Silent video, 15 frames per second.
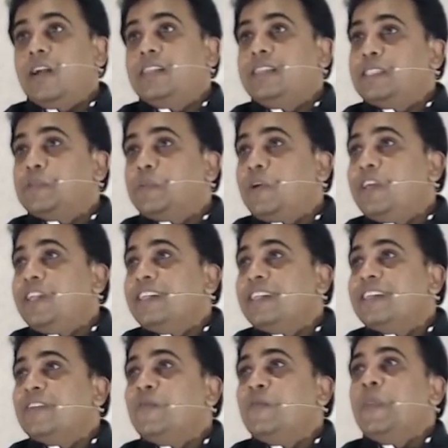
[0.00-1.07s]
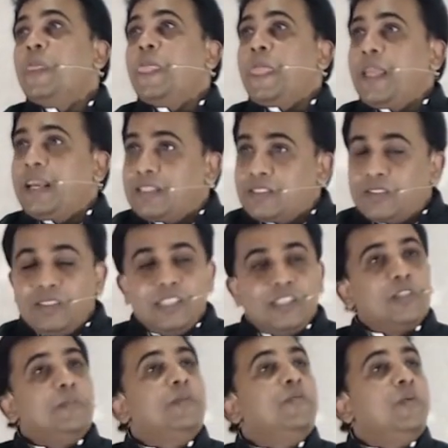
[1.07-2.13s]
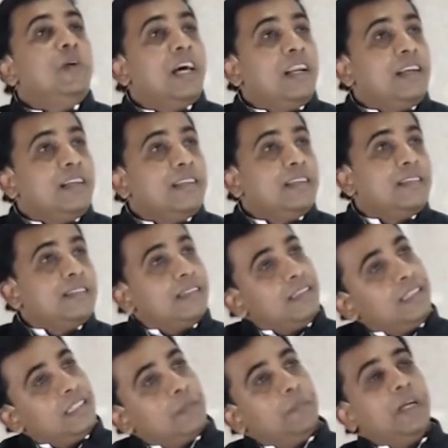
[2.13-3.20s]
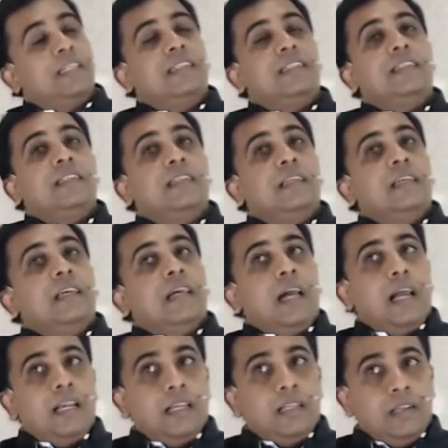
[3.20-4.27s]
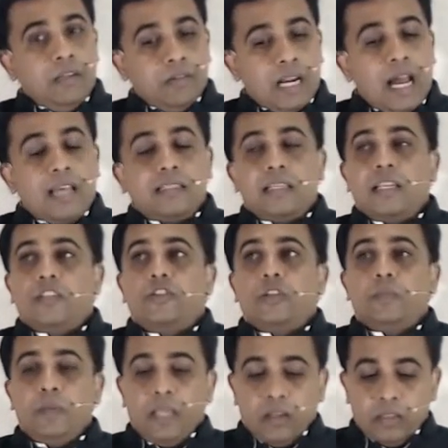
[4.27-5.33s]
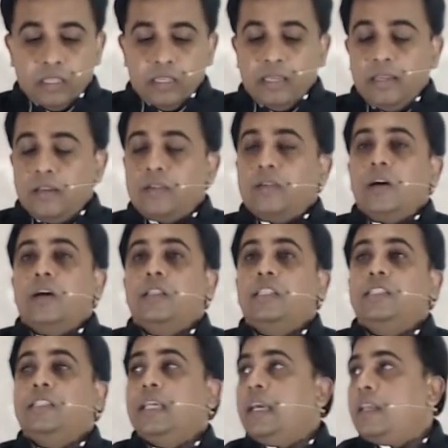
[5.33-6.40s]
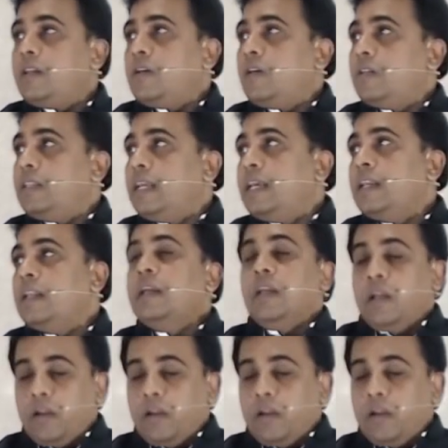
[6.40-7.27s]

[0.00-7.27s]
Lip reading: Got this point? So it should be wooden, is better, and your asana should be on the, on the chair or there.